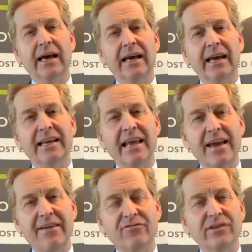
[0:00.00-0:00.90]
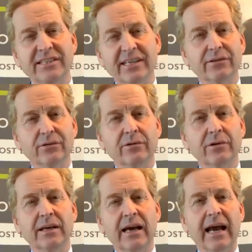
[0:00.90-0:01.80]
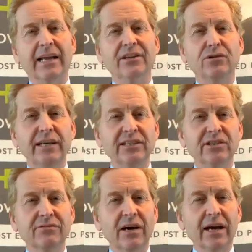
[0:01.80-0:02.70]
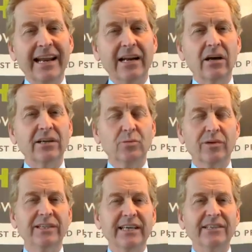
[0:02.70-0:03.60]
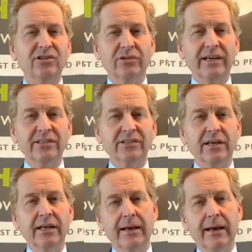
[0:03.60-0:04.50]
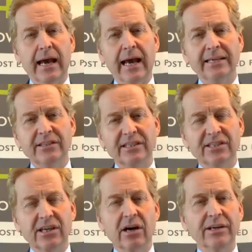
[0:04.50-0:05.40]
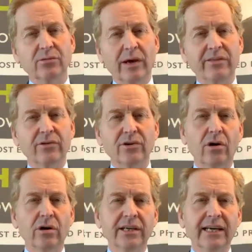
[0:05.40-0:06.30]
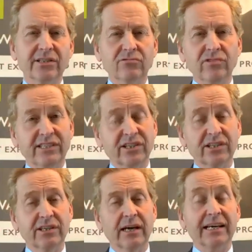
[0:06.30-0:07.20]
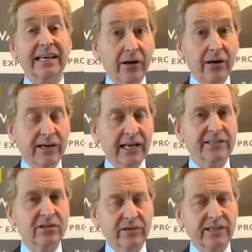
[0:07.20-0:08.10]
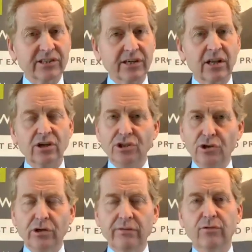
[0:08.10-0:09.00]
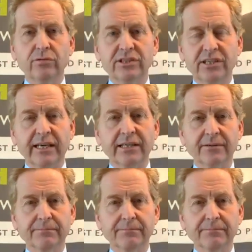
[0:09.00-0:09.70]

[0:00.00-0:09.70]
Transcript: in every deal, and you need to analyze what the danger is and decide whether or not it's a risk, a calculated risk you can afford to take.